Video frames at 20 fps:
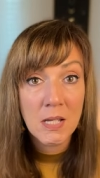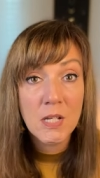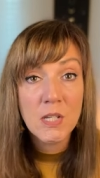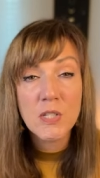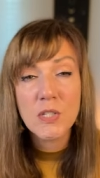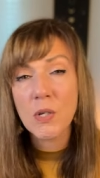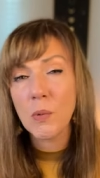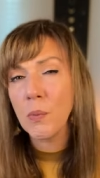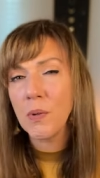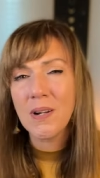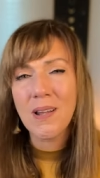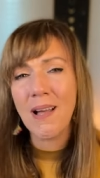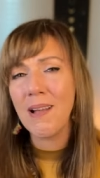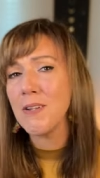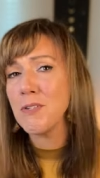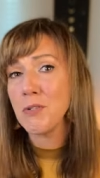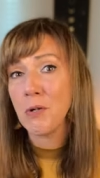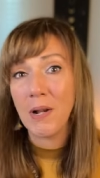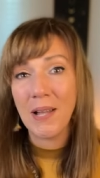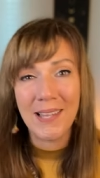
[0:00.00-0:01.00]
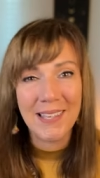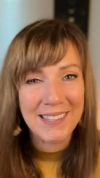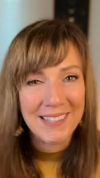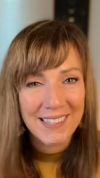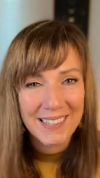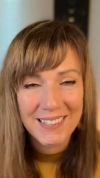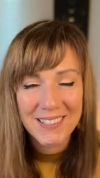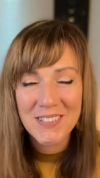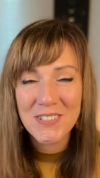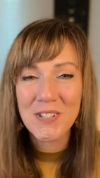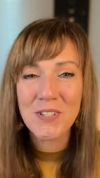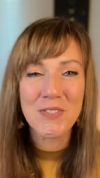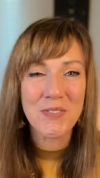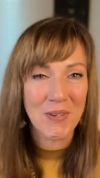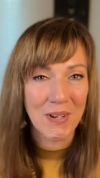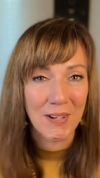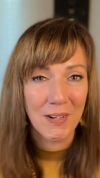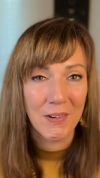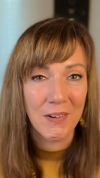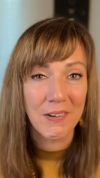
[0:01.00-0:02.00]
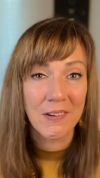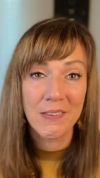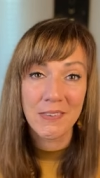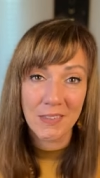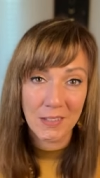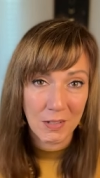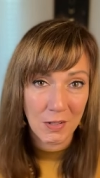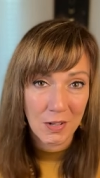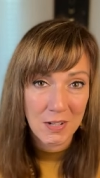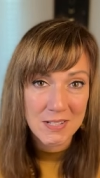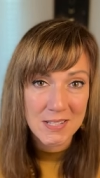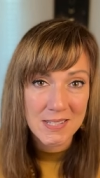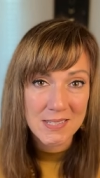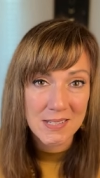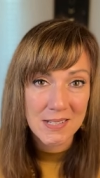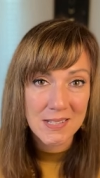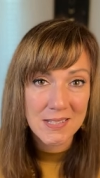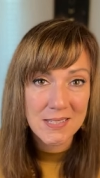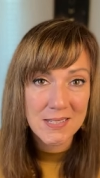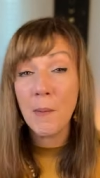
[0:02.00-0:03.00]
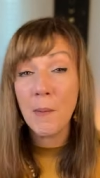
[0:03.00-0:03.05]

So we're not trying to trigger the narcissist.